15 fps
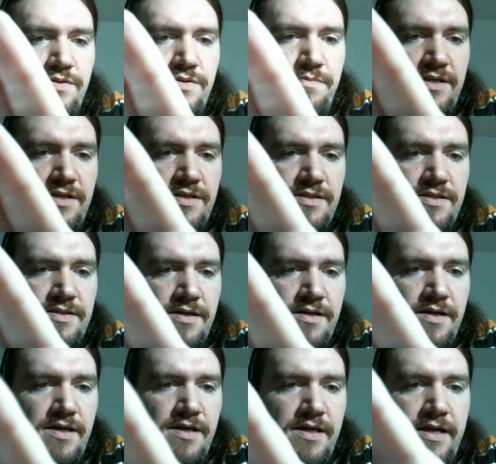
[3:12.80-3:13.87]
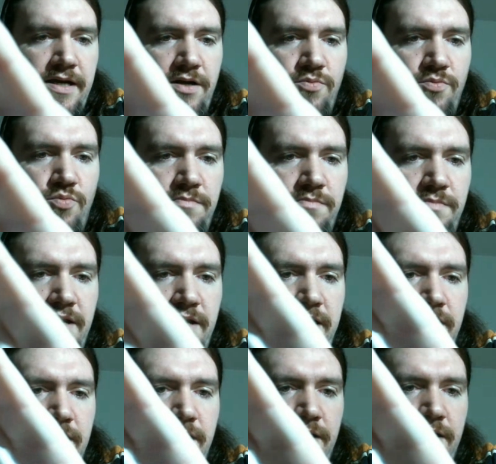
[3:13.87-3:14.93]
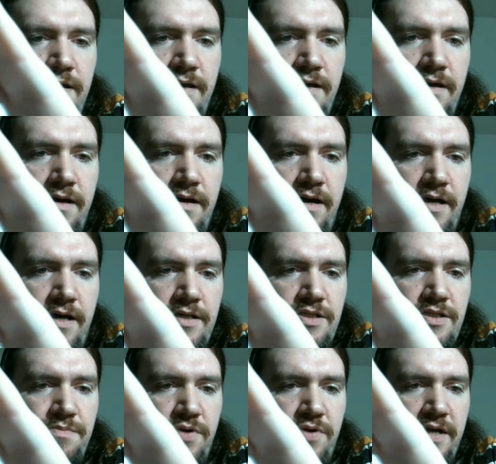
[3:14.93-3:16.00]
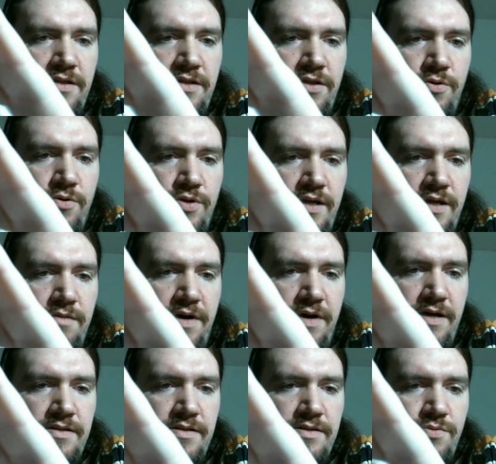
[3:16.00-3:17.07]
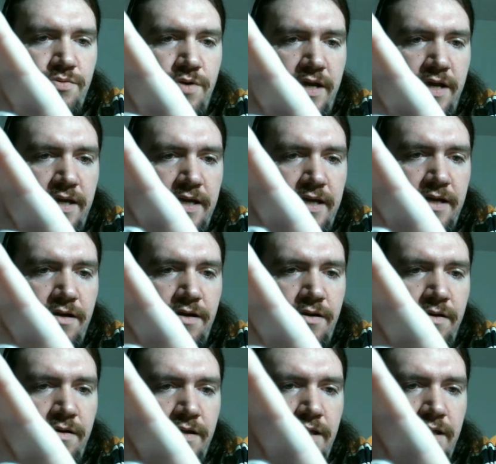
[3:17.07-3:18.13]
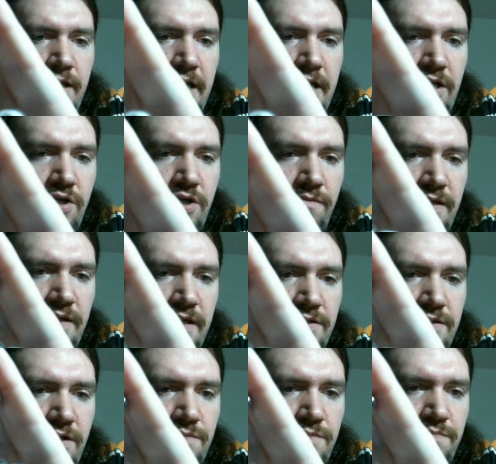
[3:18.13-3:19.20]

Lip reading: of those buttons here in 1 minute. Spring loaded buttons right here. Each of these